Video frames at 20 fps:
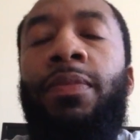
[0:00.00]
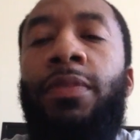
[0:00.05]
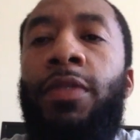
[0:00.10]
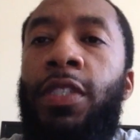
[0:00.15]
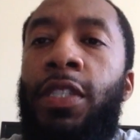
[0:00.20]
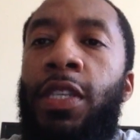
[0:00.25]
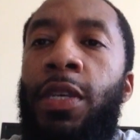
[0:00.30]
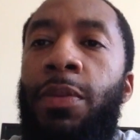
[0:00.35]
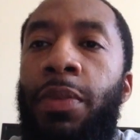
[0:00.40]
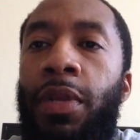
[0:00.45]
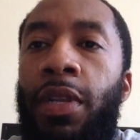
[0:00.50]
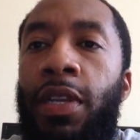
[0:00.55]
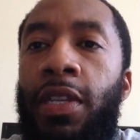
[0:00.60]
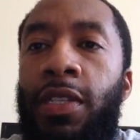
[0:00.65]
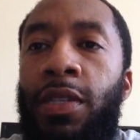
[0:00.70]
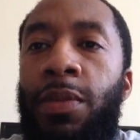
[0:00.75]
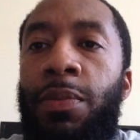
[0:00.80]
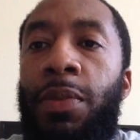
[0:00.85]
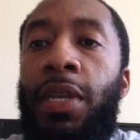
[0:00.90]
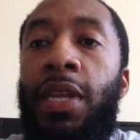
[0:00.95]

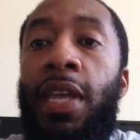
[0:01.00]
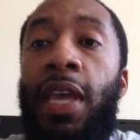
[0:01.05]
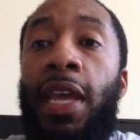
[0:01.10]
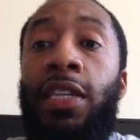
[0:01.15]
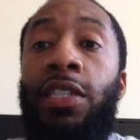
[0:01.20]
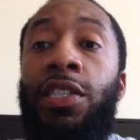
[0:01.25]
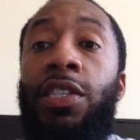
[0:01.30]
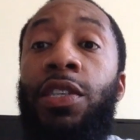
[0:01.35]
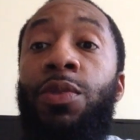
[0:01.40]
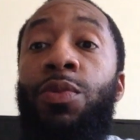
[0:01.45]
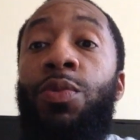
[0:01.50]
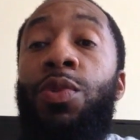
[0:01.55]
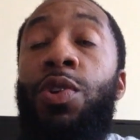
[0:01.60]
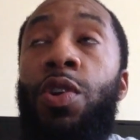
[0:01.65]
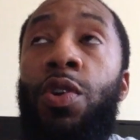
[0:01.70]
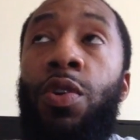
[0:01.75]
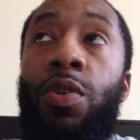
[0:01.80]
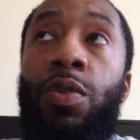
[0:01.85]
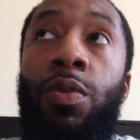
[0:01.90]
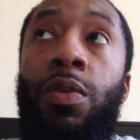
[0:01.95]
symbolism in the ancient
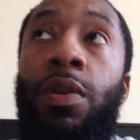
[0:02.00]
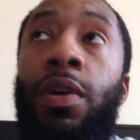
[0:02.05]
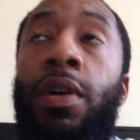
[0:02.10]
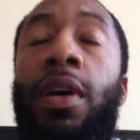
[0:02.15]
world,